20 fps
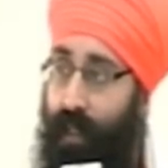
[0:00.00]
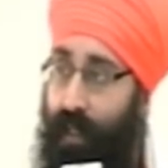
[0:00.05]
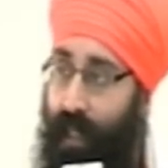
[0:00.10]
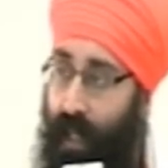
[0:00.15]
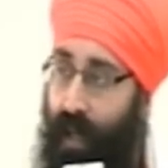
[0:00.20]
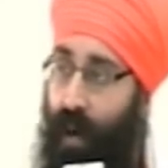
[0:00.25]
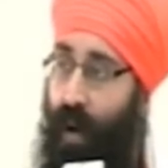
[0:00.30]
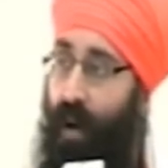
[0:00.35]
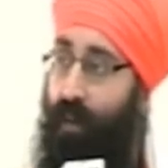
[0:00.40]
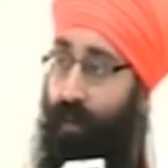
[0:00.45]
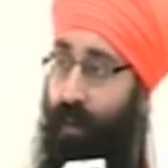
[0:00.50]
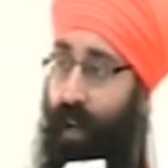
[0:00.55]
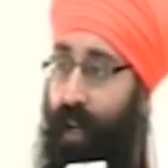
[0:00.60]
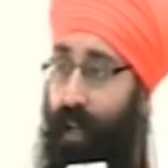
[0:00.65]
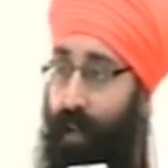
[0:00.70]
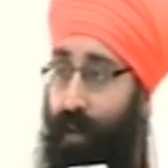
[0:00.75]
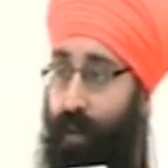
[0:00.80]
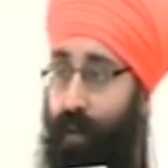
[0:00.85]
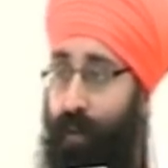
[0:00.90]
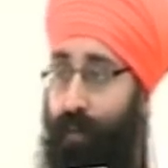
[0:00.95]
They are
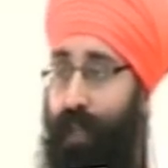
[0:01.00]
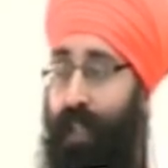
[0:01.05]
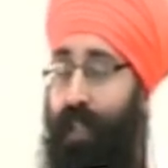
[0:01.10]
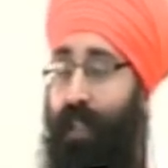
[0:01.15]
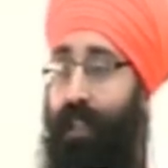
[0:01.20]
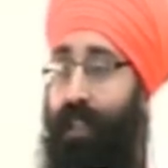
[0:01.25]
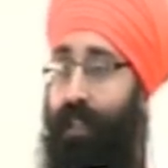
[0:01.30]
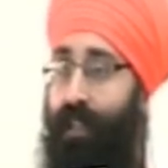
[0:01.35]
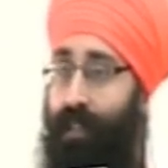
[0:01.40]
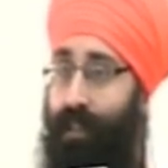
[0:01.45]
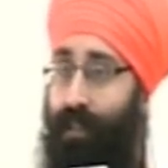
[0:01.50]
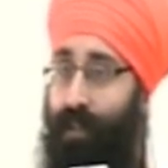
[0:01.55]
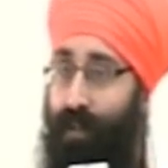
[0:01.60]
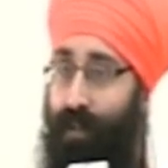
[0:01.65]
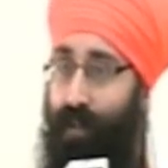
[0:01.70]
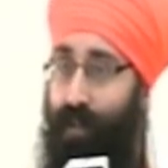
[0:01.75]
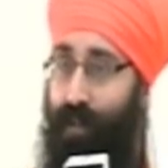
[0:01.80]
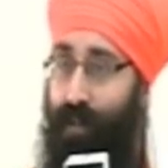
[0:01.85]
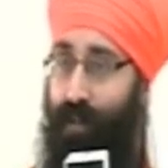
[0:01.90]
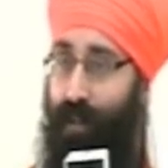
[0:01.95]
Vaheguru, but
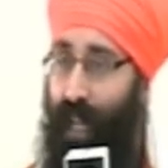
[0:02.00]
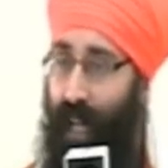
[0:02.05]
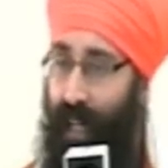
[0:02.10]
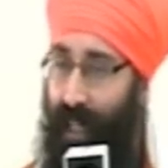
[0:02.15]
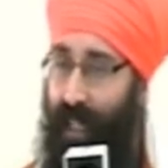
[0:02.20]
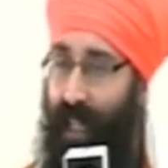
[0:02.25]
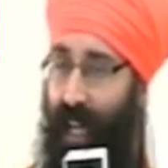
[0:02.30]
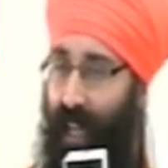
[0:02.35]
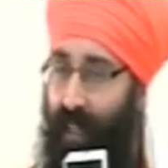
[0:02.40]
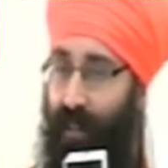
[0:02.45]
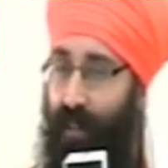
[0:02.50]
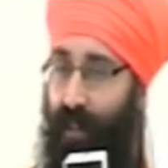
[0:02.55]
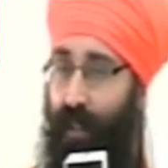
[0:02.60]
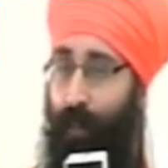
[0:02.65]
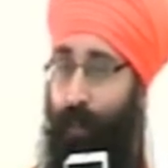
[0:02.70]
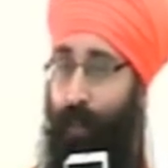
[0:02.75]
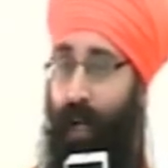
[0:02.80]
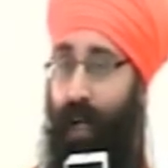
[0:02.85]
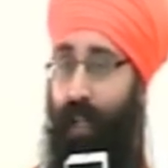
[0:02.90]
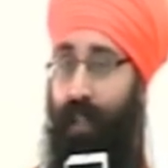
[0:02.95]
to kind of get us on
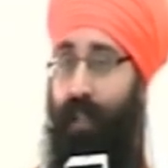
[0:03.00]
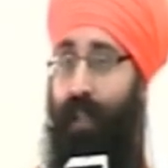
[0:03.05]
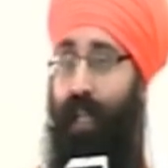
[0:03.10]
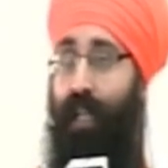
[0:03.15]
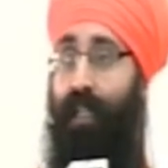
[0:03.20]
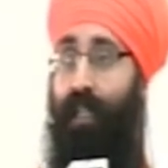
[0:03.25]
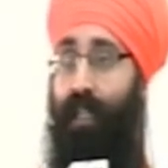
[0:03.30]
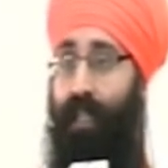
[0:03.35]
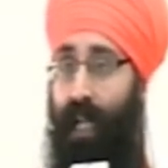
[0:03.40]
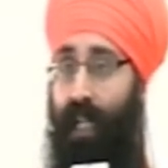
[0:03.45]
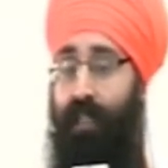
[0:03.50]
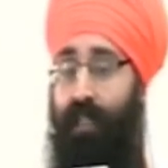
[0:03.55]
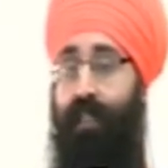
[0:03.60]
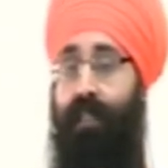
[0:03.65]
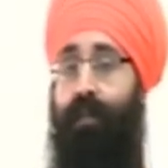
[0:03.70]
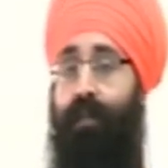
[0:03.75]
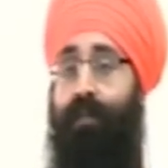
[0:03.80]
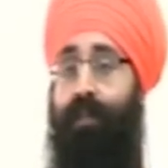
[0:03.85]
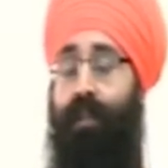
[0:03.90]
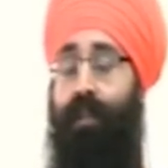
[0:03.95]
the path, they're
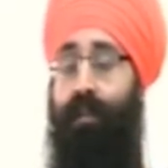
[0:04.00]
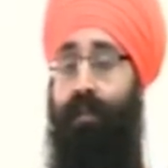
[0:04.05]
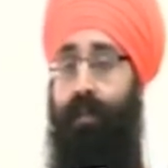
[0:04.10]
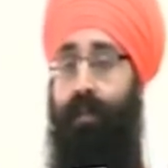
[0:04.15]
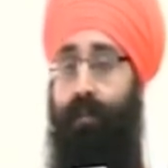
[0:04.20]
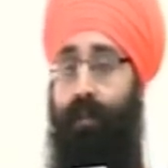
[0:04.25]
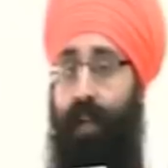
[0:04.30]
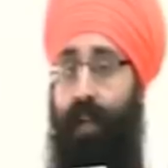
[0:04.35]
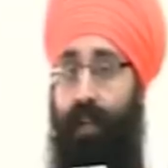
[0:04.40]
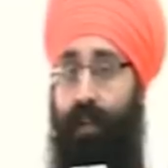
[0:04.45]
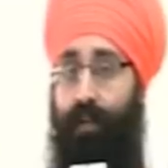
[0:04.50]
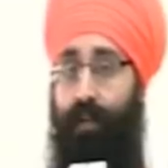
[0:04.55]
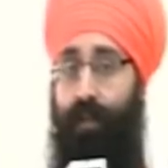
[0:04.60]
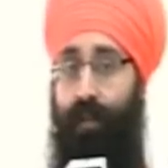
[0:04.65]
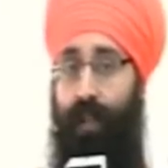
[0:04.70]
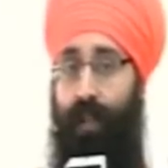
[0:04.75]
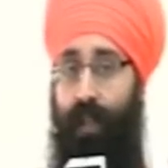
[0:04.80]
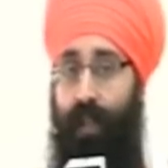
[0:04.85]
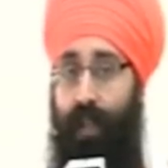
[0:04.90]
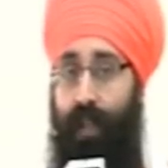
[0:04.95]
detaching themselves from Vaheguru,
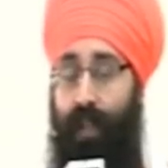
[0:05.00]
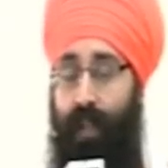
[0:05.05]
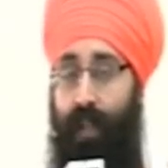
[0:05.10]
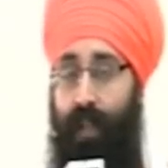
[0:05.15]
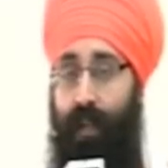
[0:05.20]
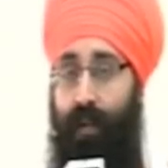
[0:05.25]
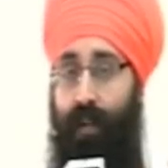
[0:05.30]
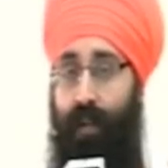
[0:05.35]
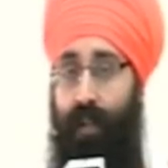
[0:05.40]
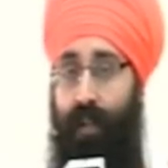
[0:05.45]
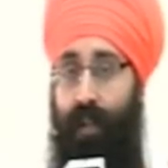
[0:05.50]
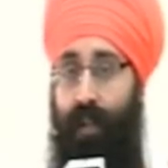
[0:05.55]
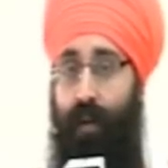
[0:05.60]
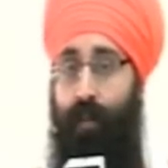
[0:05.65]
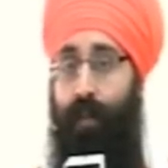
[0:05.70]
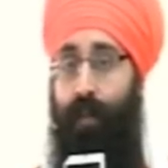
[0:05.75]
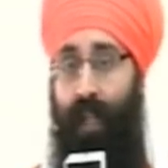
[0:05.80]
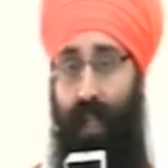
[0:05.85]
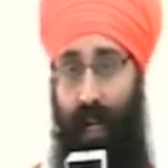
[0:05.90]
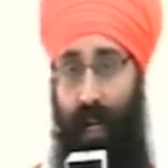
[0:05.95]

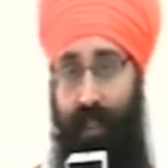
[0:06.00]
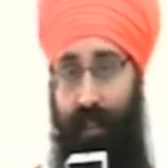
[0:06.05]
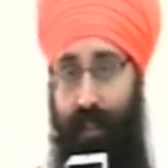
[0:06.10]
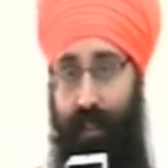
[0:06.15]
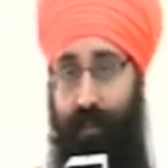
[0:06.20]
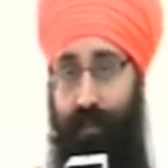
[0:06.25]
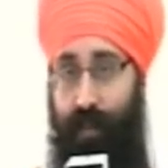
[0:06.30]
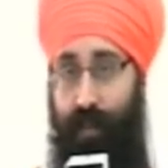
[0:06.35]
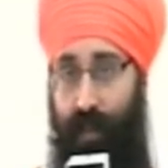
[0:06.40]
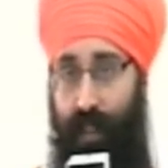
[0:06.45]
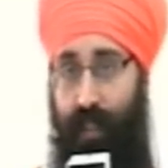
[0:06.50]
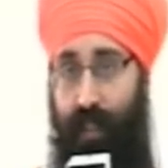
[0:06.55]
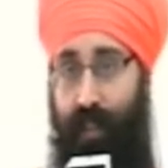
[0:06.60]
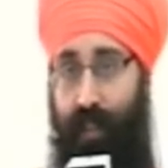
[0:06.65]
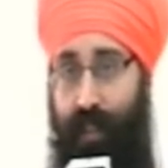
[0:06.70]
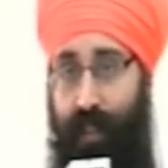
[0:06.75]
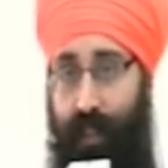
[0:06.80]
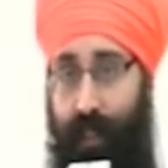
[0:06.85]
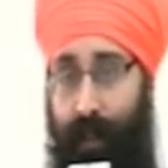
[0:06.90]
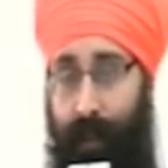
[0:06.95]
humbleizing for
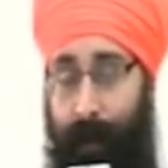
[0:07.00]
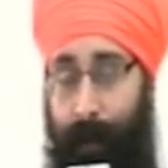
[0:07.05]
us.